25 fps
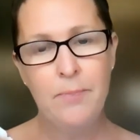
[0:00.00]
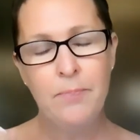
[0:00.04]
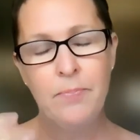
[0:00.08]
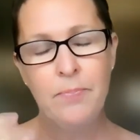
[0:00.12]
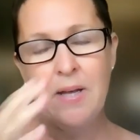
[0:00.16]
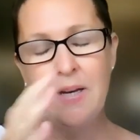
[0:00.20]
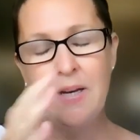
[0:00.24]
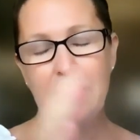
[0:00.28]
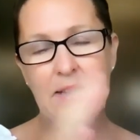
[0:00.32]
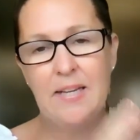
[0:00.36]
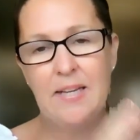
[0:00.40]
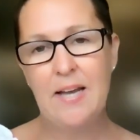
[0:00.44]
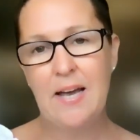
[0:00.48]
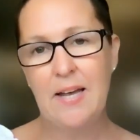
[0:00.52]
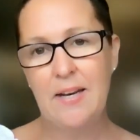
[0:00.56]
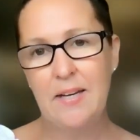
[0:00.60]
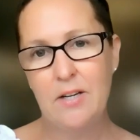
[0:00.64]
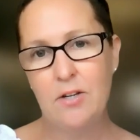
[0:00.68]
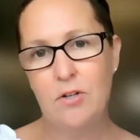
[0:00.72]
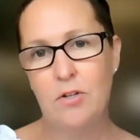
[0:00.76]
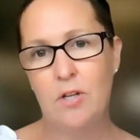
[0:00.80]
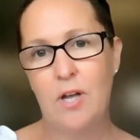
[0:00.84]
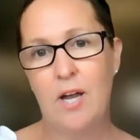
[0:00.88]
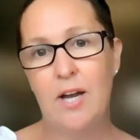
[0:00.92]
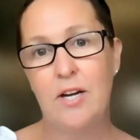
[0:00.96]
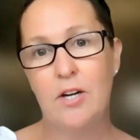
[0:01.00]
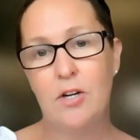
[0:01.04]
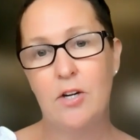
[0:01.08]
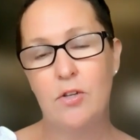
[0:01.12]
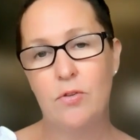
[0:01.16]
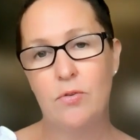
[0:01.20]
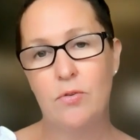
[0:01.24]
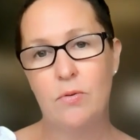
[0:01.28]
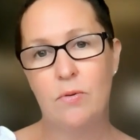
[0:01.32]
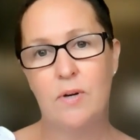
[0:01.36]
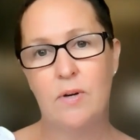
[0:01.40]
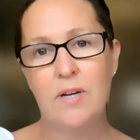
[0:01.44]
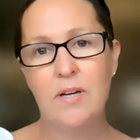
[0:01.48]
And in the article, I go
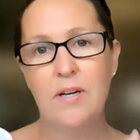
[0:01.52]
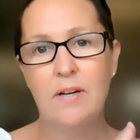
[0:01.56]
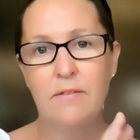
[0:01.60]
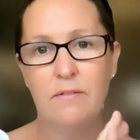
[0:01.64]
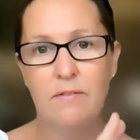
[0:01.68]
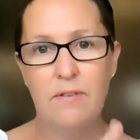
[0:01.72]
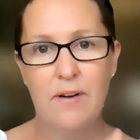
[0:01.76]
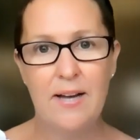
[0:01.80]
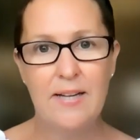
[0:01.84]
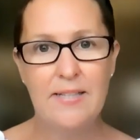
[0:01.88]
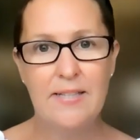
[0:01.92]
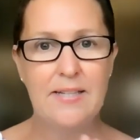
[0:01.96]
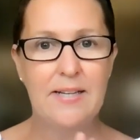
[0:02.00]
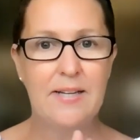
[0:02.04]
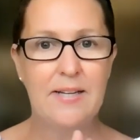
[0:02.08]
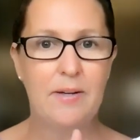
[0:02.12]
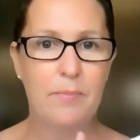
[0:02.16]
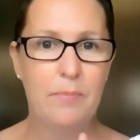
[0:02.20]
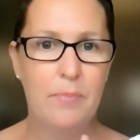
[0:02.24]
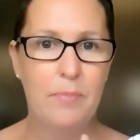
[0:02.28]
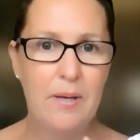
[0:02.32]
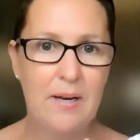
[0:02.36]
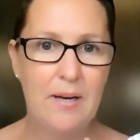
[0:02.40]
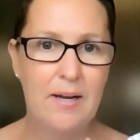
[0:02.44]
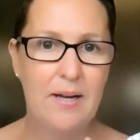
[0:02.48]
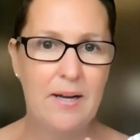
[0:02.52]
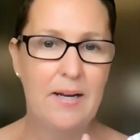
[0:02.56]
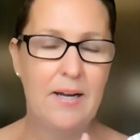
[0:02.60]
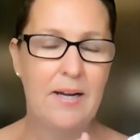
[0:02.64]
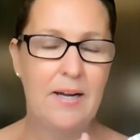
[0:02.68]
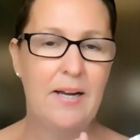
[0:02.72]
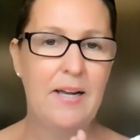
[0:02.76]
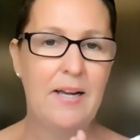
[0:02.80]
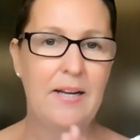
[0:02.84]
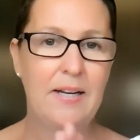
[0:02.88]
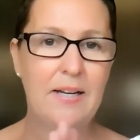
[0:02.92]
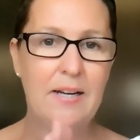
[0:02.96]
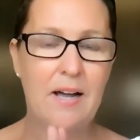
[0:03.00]
through it, Vata, Pitta,
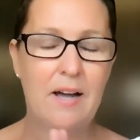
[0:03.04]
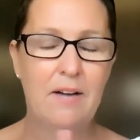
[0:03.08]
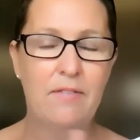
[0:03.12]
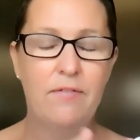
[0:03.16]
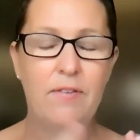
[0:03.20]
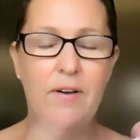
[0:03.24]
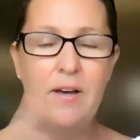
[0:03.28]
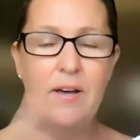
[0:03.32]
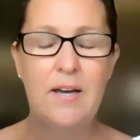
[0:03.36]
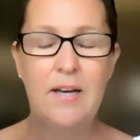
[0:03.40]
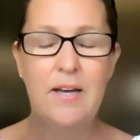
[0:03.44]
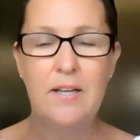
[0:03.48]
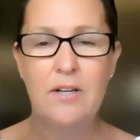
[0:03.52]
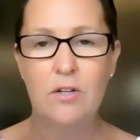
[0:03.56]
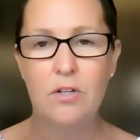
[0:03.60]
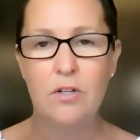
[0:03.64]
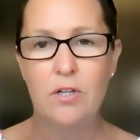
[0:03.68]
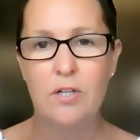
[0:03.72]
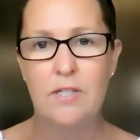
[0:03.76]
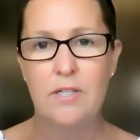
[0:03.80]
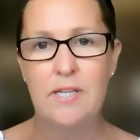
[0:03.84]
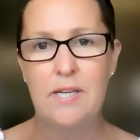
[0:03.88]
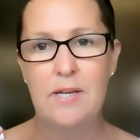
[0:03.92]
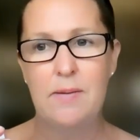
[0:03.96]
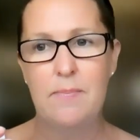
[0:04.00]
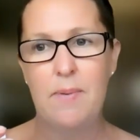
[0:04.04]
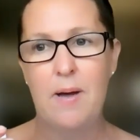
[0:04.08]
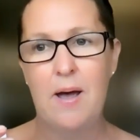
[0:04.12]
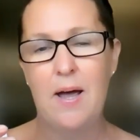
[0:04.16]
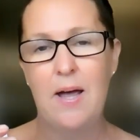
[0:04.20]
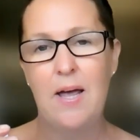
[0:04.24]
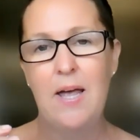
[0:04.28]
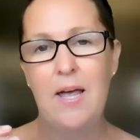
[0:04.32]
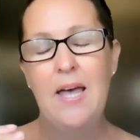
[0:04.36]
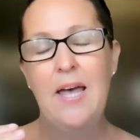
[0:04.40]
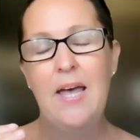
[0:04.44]
and Kapha, and I'll go deeper.